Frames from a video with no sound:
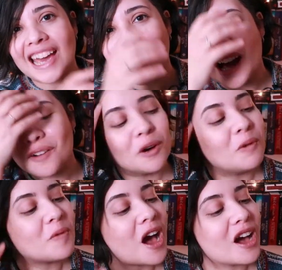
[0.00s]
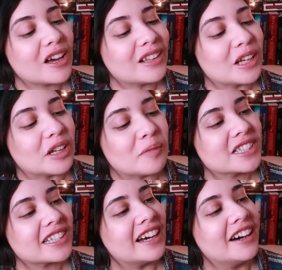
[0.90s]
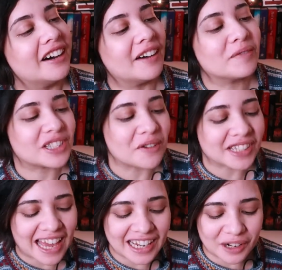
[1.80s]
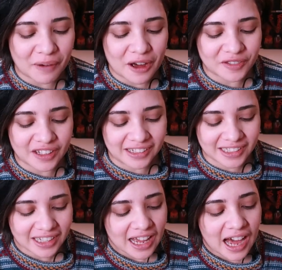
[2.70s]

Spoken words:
I got Robocalypse. I'm so excited about this.